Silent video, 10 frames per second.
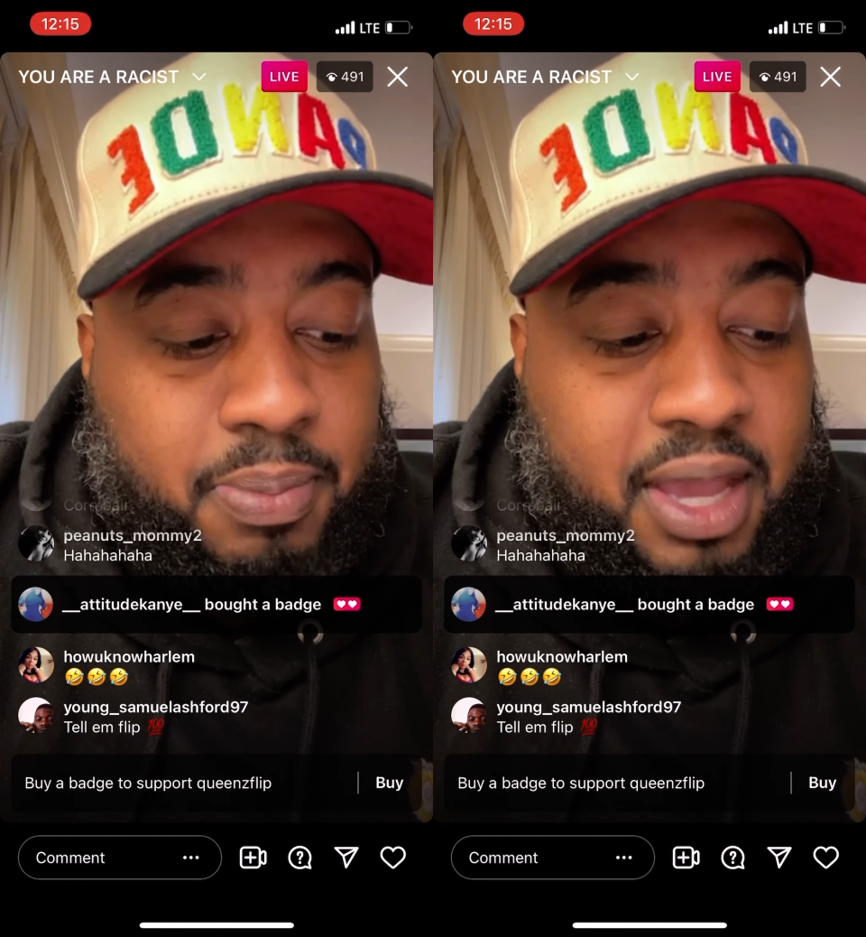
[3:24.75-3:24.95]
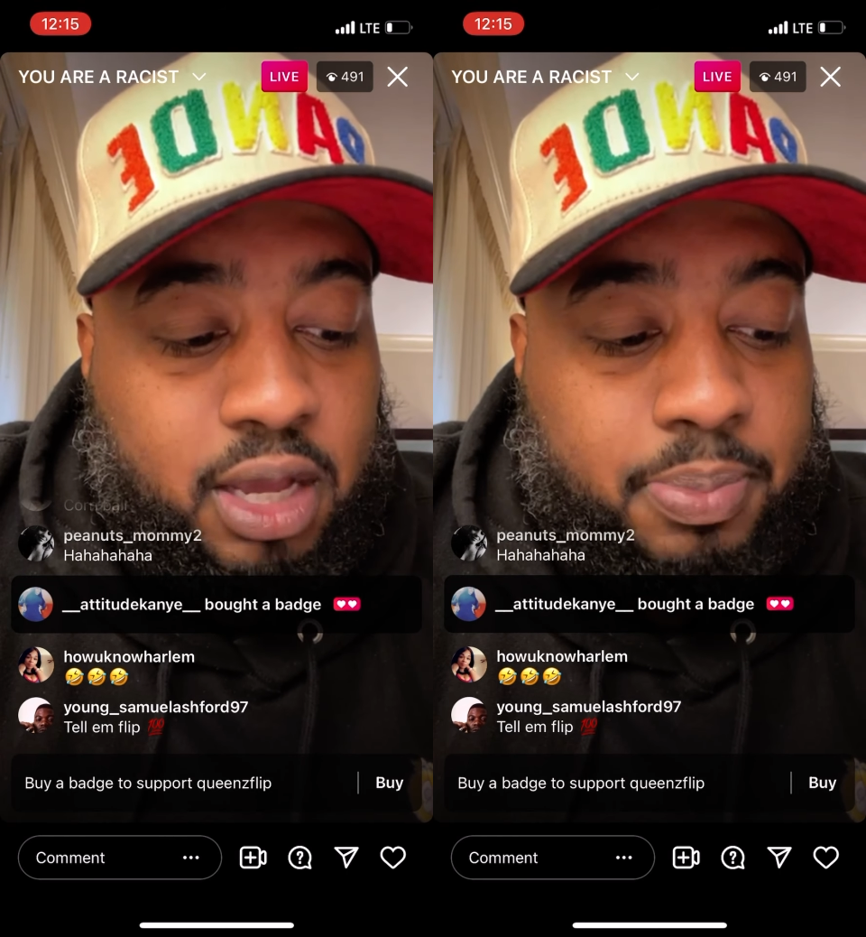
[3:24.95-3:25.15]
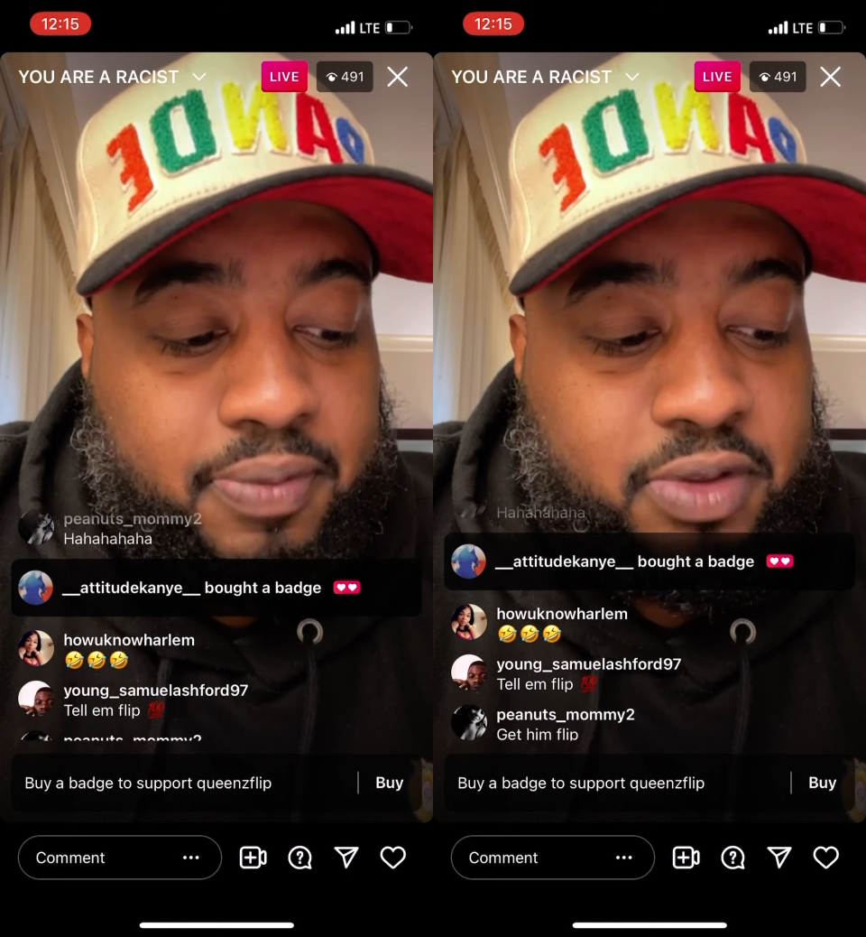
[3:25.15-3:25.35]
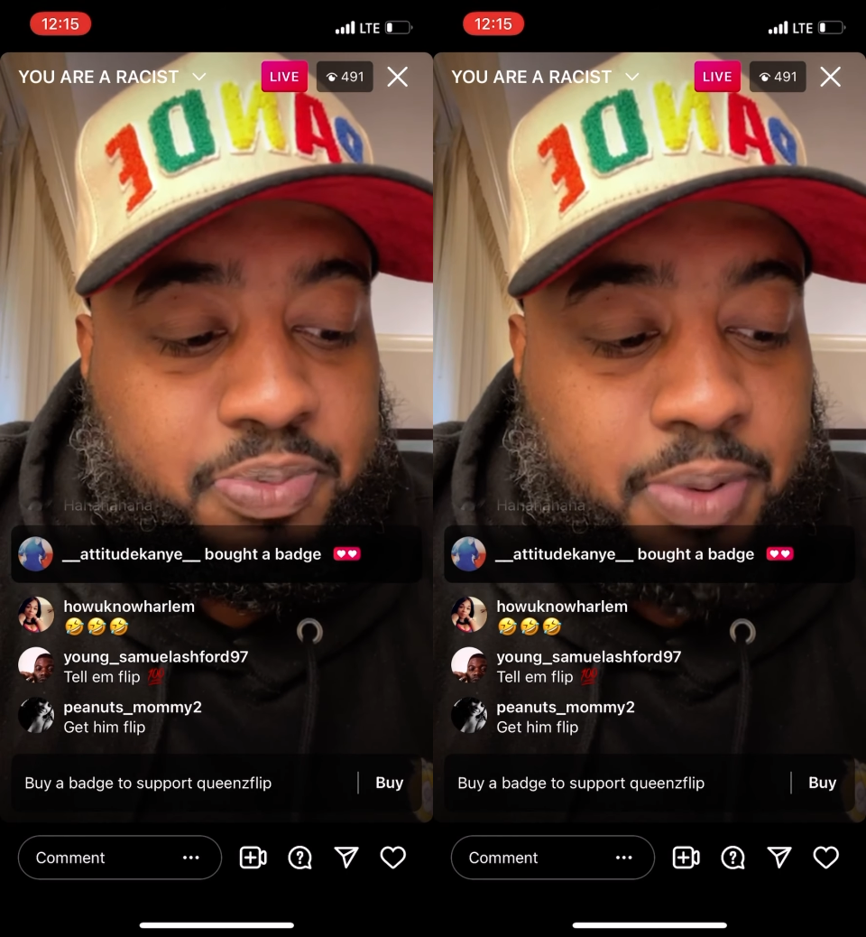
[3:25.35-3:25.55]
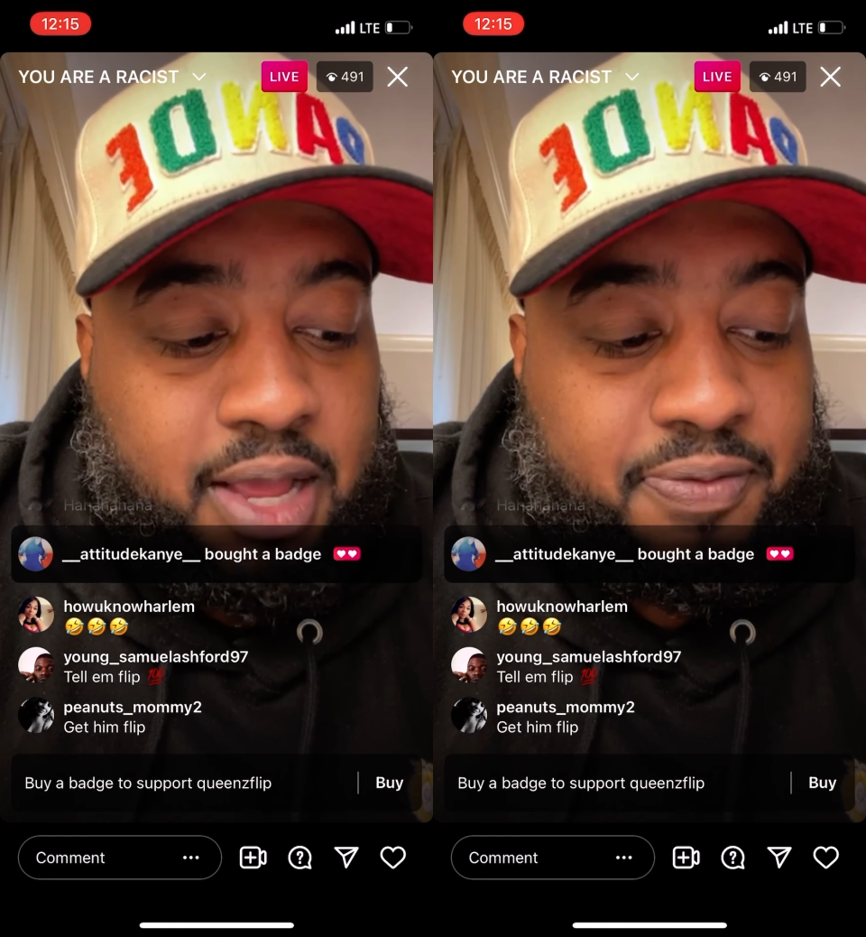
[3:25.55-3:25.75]
makeup of
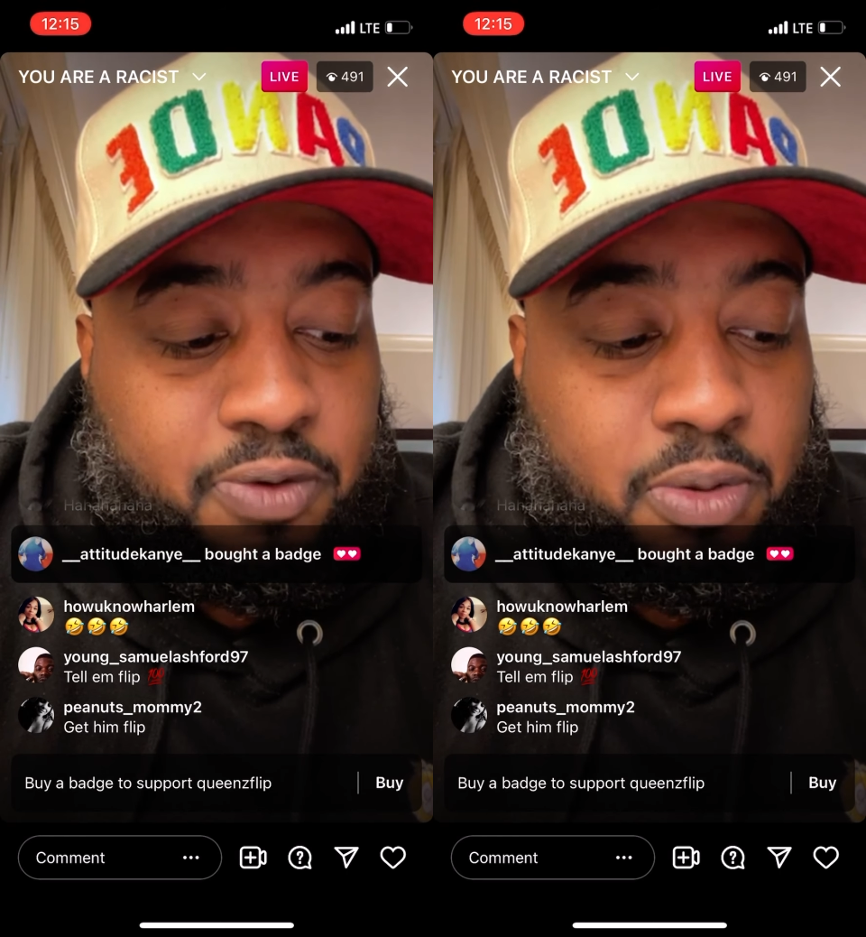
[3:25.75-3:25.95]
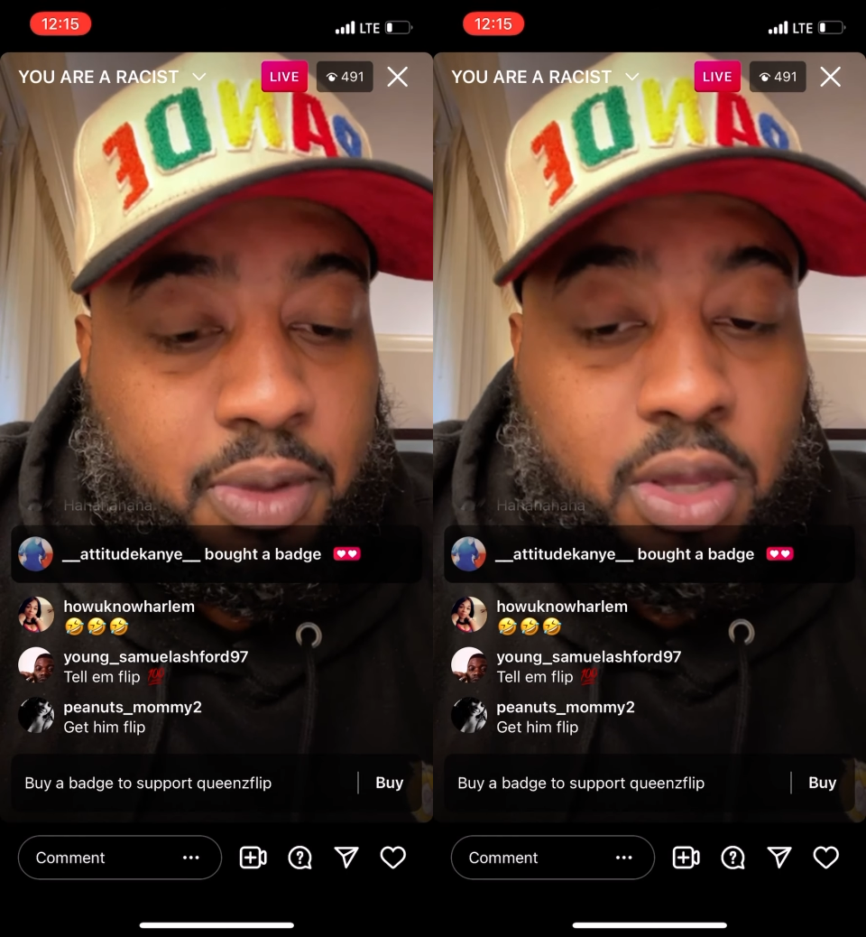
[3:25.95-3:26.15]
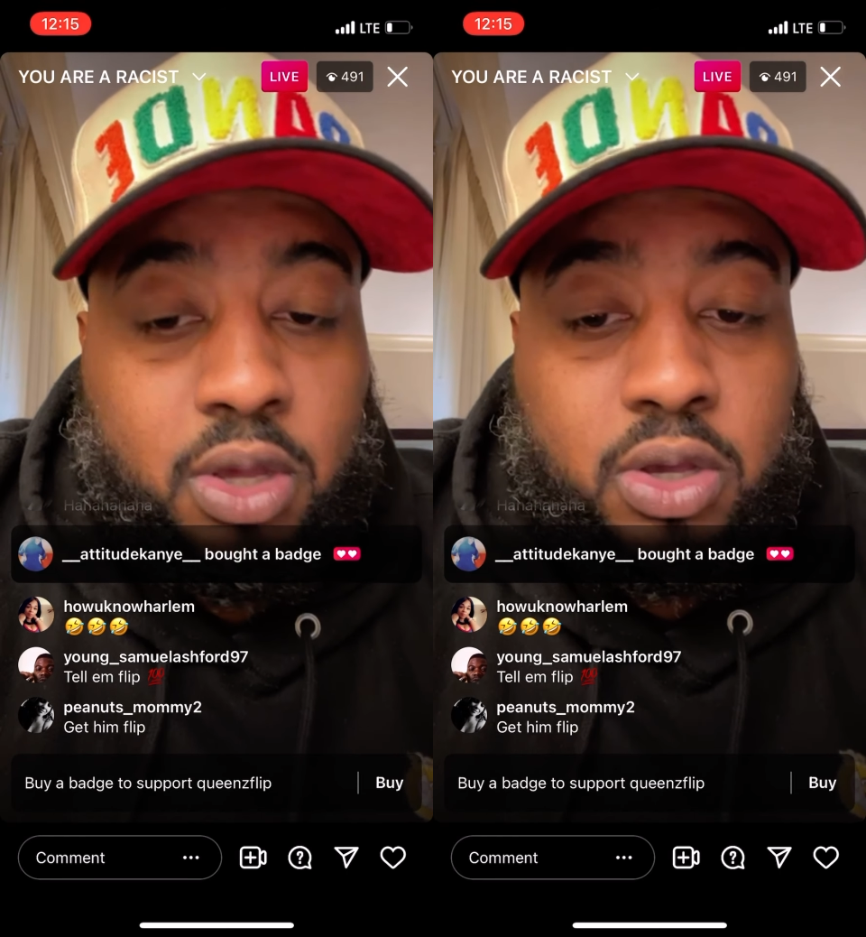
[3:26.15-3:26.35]
this platform.